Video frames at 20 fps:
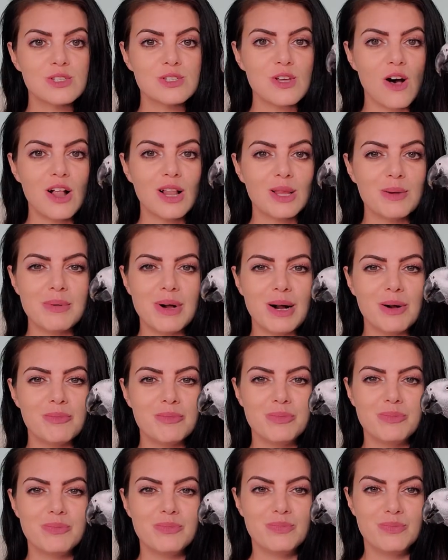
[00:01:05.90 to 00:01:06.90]
It's all about
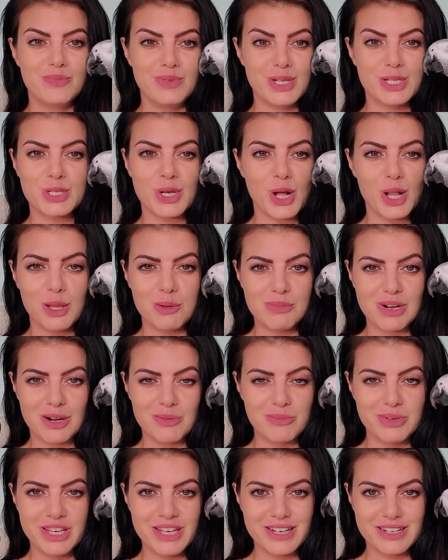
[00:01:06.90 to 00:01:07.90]
it's all
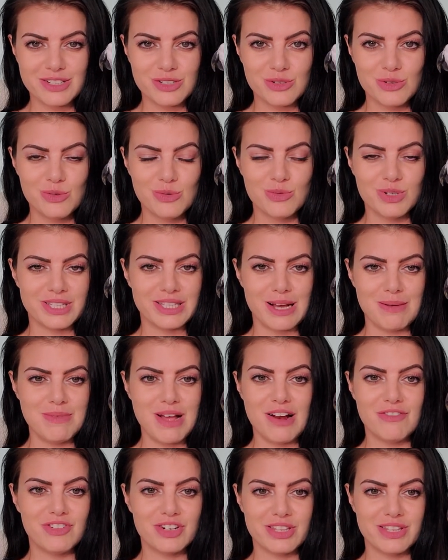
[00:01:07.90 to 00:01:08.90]
about being in tune with them.
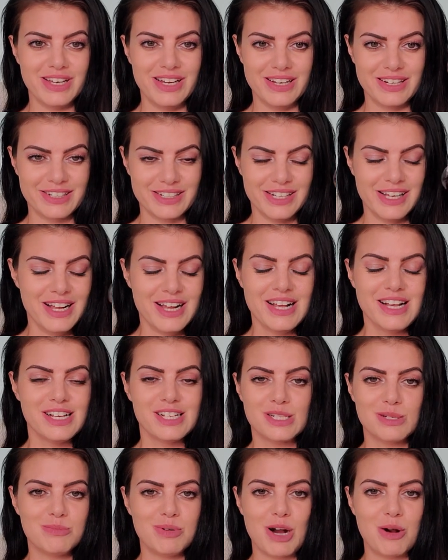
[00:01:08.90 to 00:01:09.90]
Everything
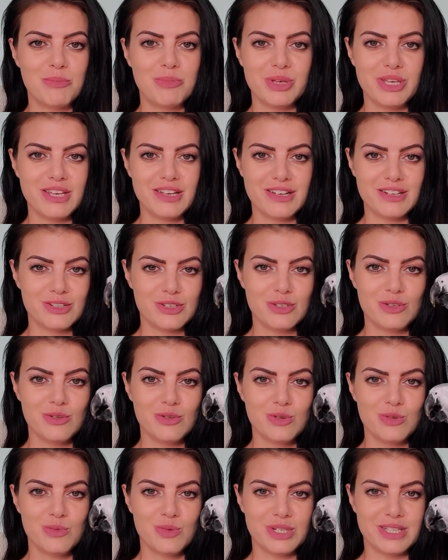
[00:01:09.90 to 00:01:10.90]
is about being in
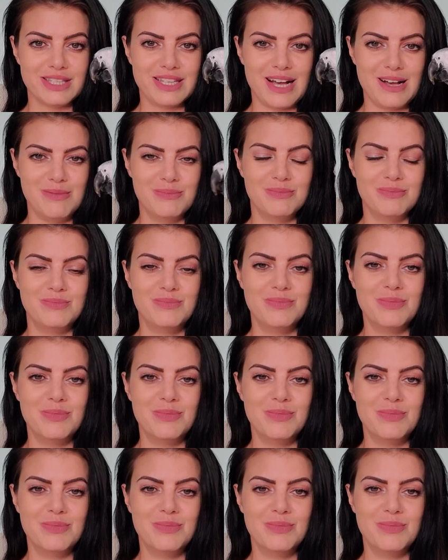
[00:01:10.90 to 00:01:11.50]
tune with them.